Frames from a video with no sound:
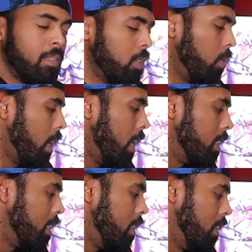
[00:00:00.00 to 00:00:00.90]
Even though it
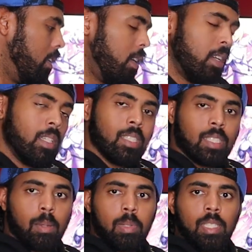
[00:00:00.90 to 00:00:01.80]
has the
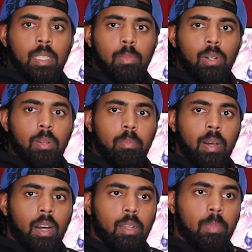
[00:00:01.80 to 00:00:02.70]
summoning symbol on
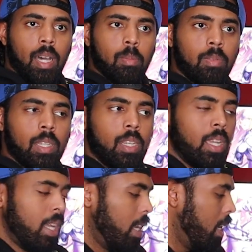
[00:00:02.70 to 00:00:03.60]
the bottom of it,
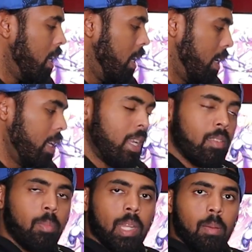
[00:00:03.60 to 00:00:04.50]
it didn't
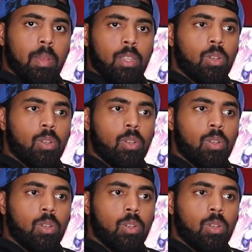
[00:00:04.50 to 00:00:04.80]
have to be that big.